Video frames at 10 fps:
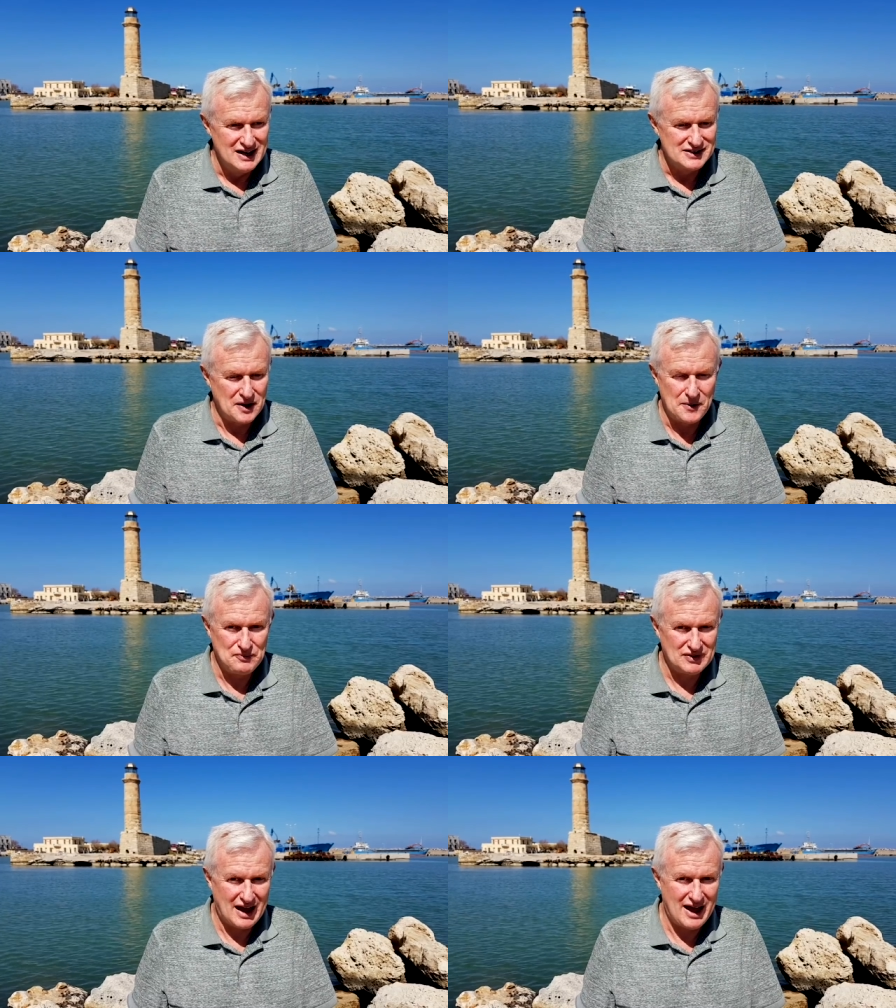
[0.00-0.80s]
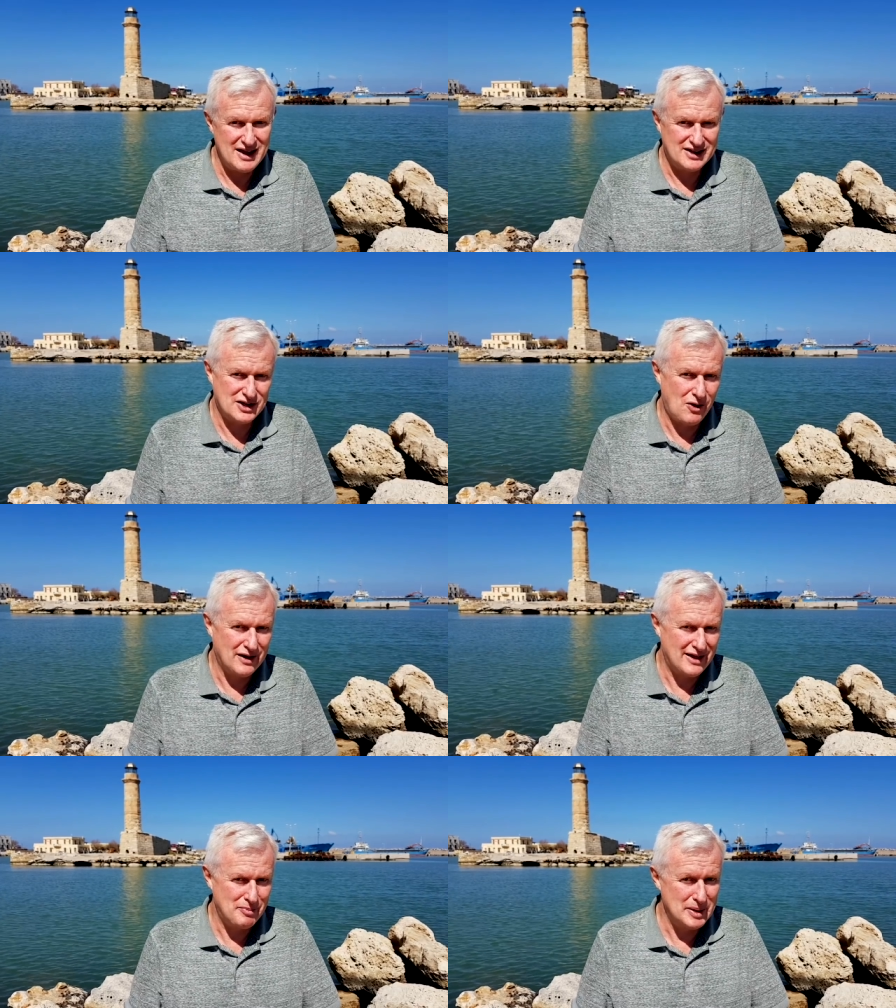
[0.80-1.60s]
So I
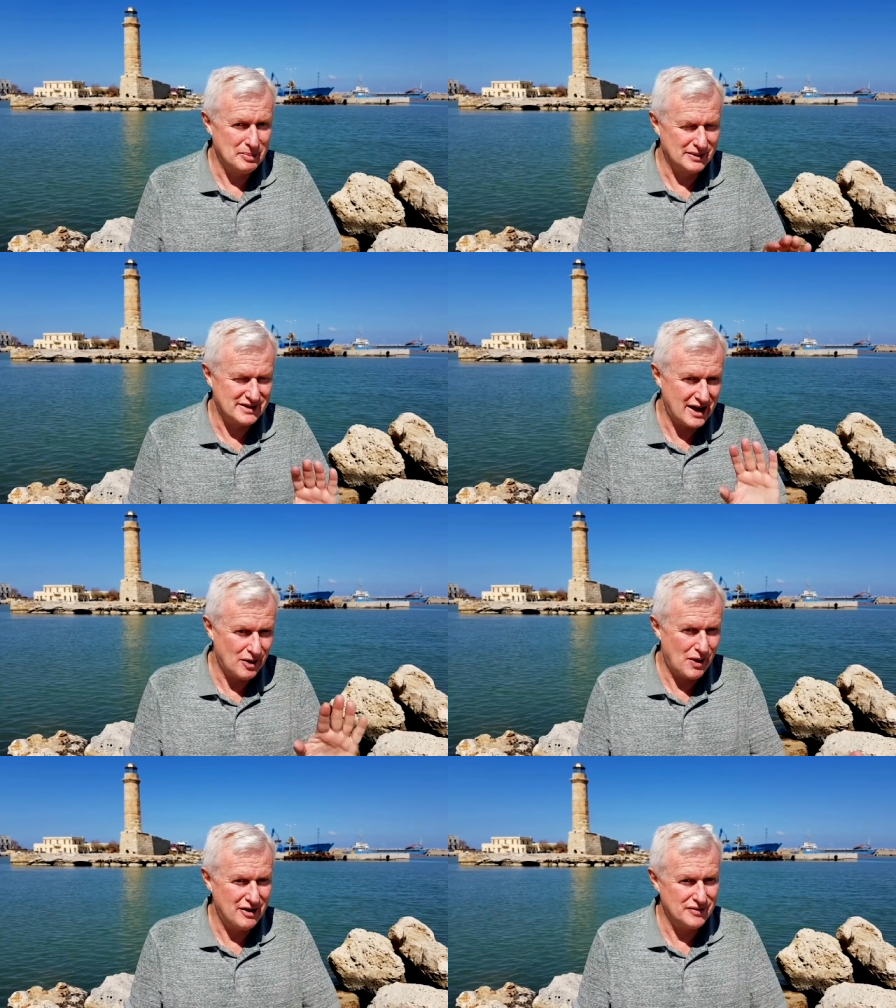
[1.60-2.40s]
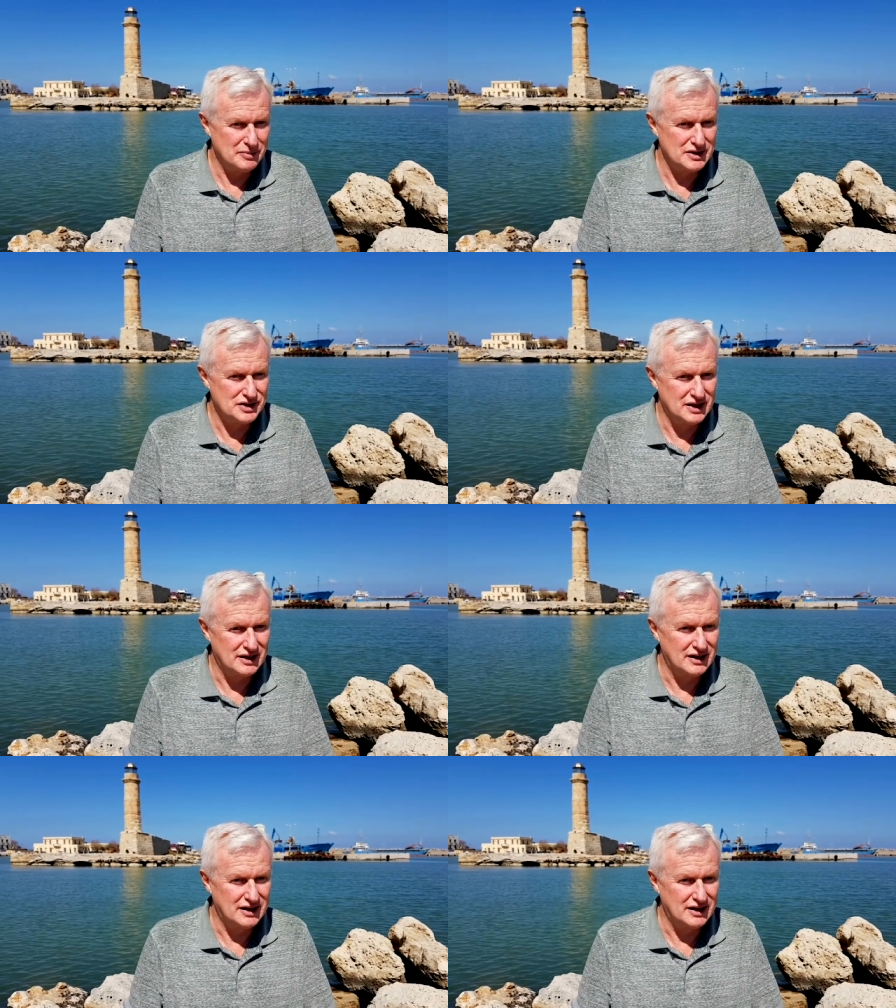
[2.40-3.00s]
told other people to stay away from this shit.